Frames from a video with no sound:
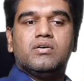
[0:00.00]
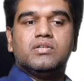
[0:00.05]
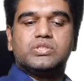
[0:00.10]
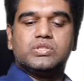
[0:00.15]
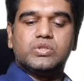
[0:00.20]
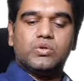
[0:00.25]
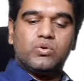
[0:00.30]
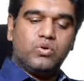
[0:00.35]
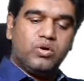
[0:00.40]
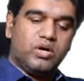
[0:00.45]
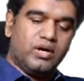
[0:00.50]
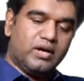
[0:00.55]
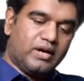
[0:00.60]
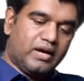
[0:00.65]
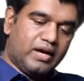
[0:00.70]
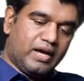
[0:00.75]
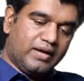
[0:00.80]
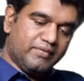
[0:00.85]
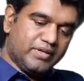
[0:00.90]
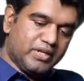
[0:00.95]
So
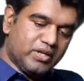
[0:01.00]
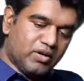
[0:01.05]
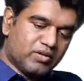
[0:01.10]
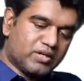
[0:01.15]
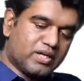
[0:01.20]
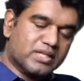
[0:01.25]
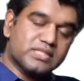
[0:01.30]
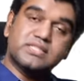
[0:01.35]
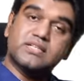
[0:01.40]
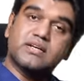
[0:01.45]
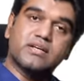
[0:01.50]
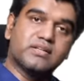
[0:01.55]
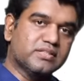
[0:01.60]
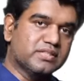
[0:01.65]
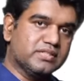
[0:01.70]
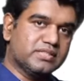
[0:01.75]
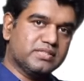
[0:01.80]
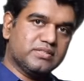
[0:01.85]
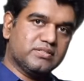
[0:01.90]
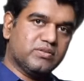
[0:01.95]
I will not consider
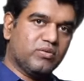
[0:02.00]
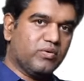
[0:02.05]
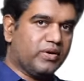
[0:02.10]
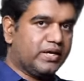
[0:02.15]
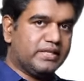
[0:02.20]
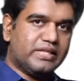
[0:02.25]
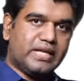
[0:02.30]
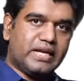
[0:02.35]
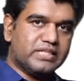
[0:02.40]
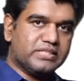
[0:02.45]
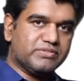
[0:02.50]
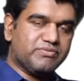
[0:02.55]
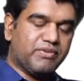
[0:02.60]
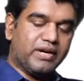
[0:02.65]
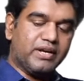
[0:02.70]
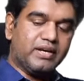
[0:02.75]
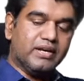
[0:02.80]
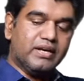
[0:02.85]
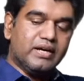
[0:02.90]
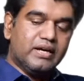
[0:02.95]
this. Okay, that is
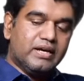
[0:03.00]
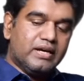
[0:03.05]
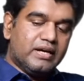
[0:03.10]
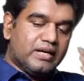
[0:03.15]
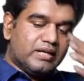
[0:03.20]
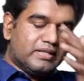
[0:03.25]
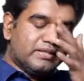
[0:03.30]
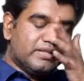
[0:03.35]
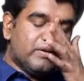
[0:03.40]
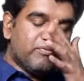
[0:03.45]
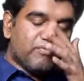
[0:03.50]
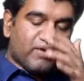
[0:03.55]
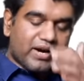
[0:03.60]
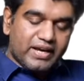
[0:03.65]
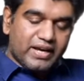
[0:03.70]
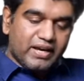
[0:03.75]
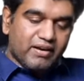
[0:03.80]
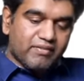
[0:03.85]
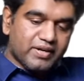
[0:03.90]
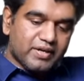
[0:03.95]
fine. Then
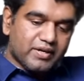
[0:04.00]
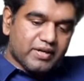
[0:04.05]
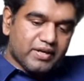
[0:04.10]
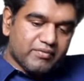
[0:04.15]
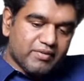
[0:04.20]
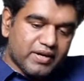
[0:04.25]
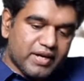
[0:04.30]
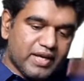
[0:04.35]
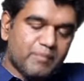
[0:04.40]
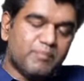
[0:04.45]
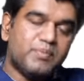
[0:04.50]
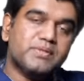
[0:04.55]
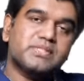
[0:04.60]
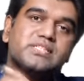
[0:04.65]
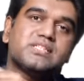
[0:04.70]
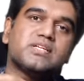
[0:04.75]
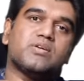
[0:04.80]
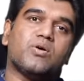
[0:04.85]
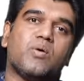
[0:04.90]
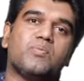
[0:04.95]
why have I given
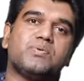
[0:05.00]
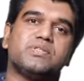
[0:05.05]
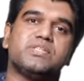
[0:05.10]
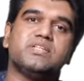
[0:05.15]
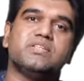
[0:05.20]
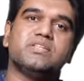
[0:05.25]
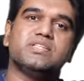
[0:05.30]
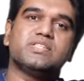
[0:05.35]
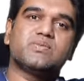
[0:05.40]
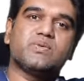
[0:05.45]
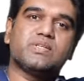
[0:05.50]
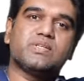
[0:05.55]
APS as an option in this